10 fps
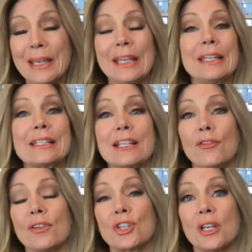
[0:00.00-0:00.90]
It is
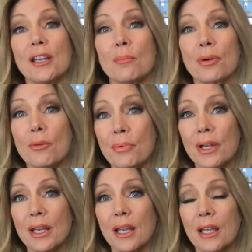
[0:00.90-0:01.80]
selfish and
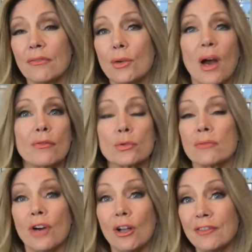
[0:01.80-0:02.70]
inappropriate if you have a
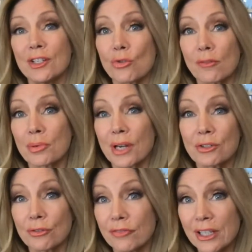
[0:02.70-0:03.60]
revolving door of
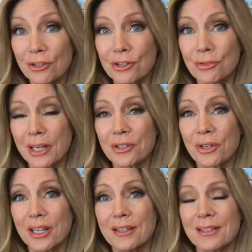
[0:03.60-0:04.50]
parental figures around
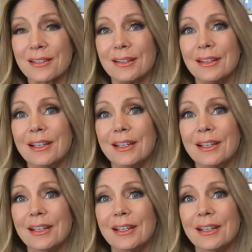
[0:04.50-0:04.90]
your kids.